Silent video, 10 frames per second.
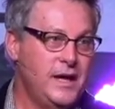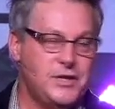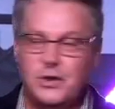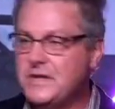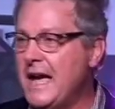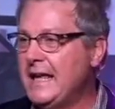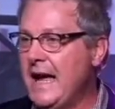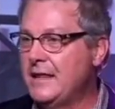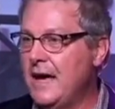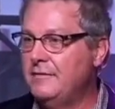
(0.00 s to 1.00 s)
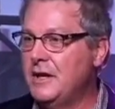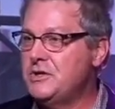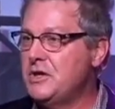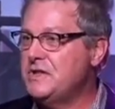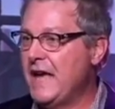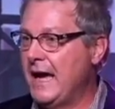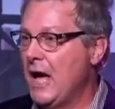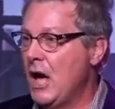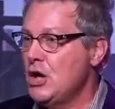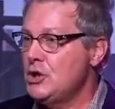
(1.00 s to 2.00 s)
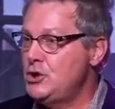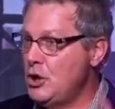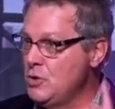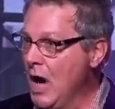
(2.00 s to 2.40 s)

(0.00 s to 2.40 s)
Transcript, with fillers: And she'll take it out of the oven, and she'll say, do